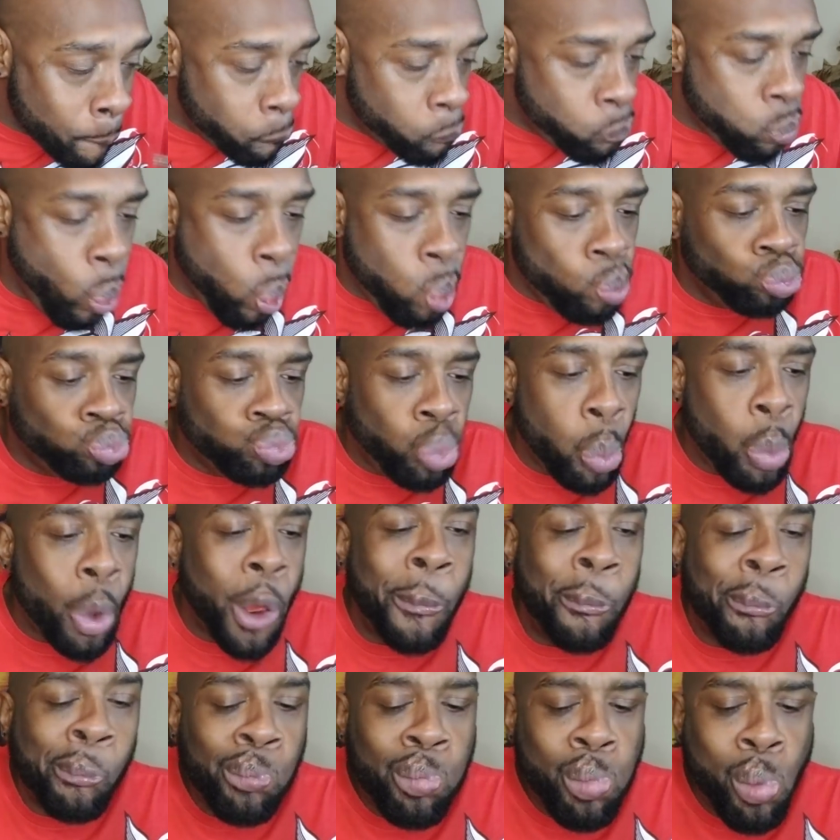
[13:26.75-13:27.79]
Mmm.
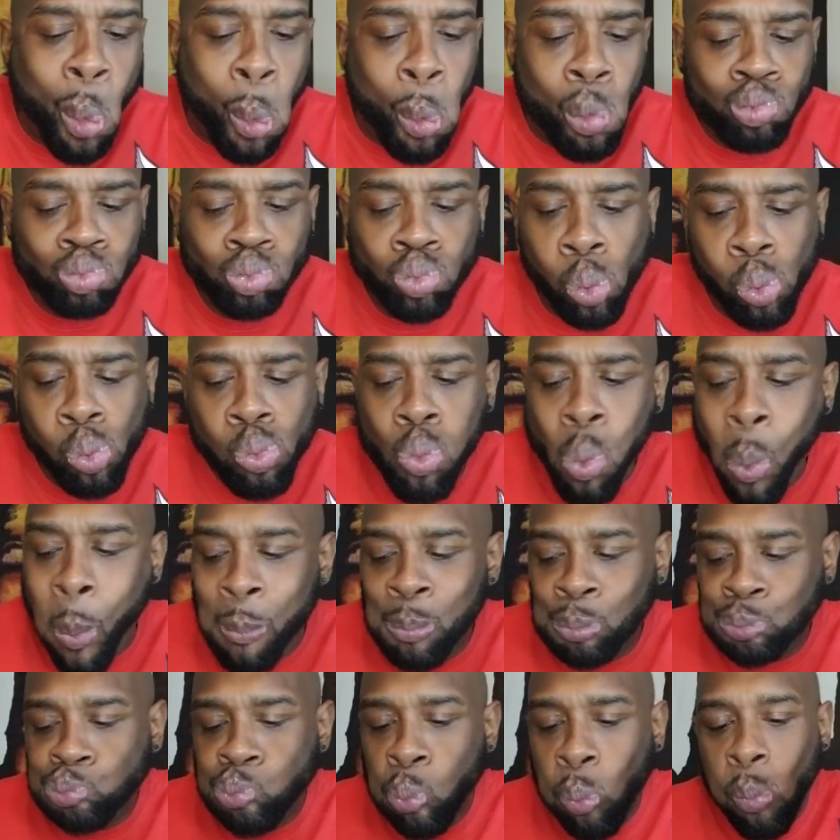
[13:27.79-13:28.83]
Mmm. Mmm.
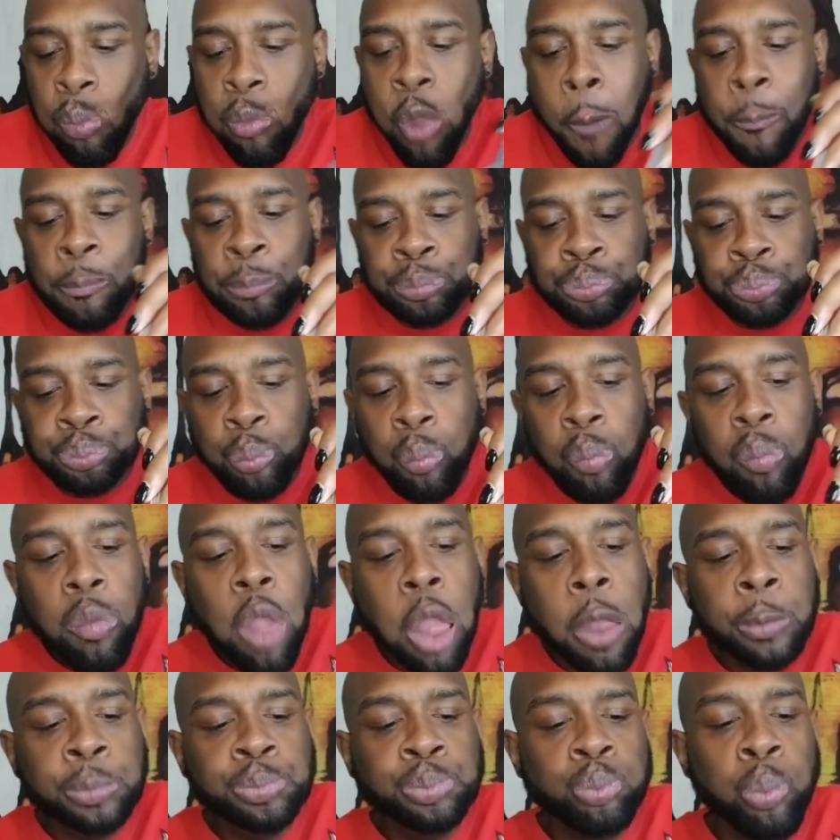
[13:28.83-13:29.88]

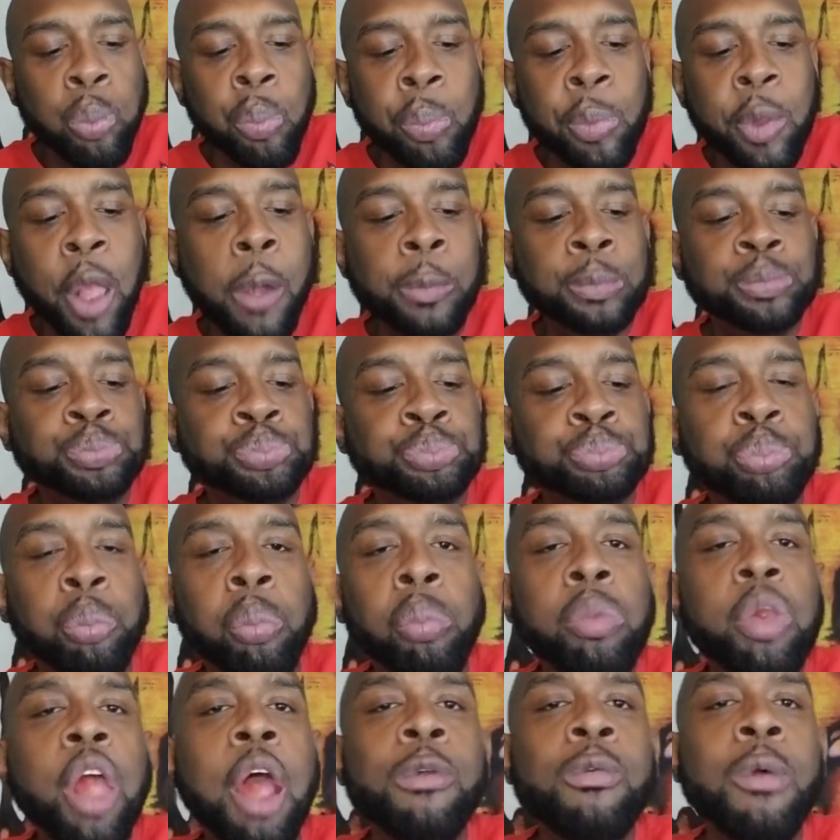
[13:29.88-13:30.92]
mm. Mm. mm, mm. mm.